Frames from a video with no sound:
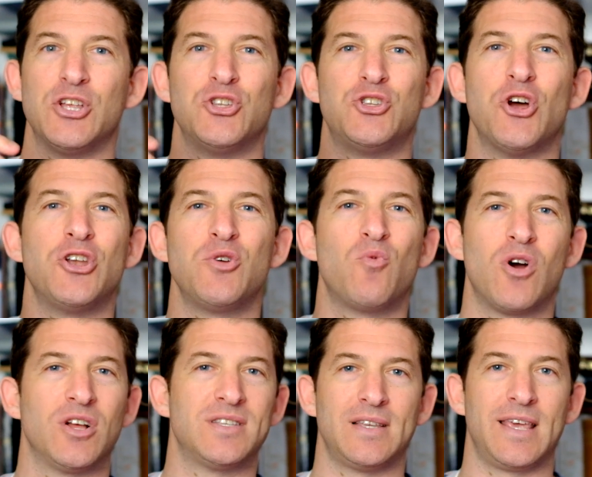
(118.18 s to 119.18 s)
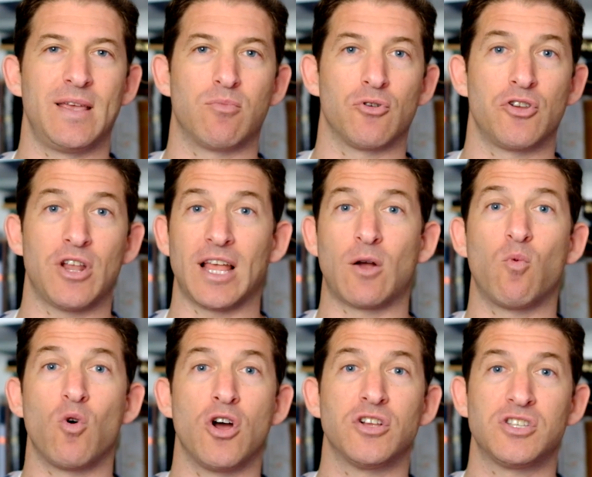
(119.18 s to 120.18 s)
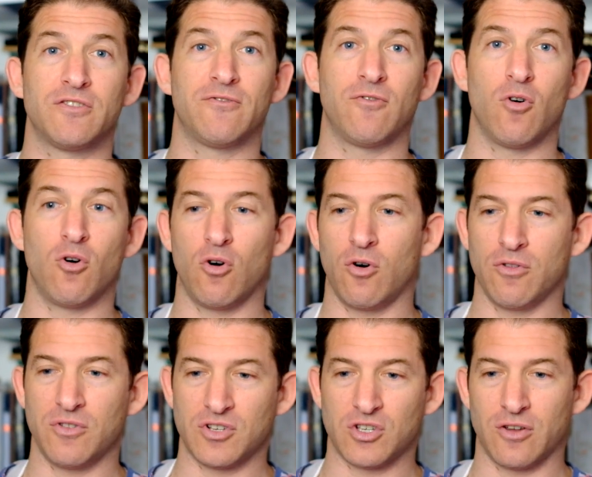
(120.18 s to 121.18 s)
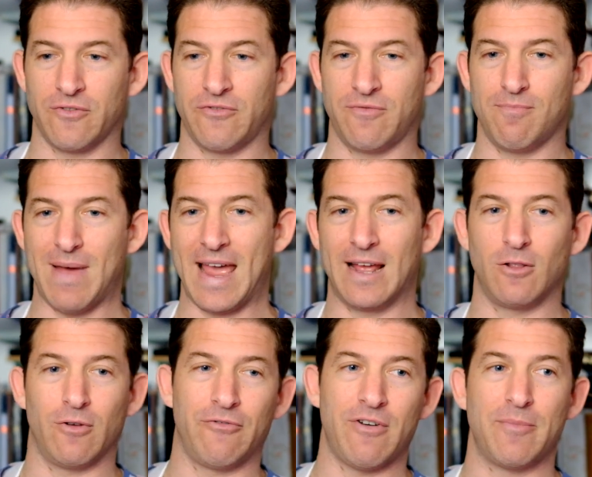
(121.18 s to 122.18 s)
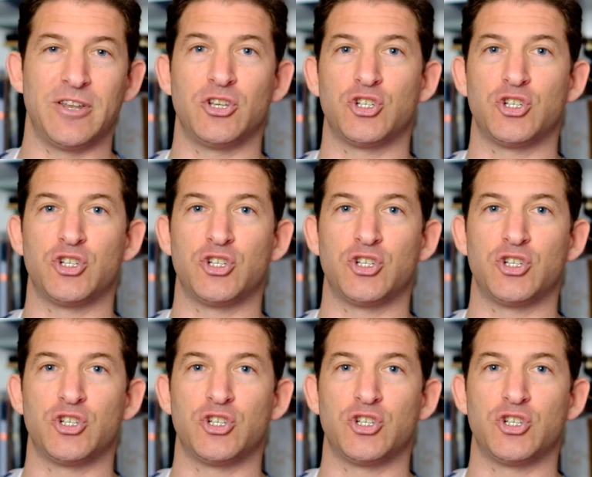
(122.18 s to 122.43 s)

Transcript: dirty words in Hebrew. Like words for the sort of male or feminine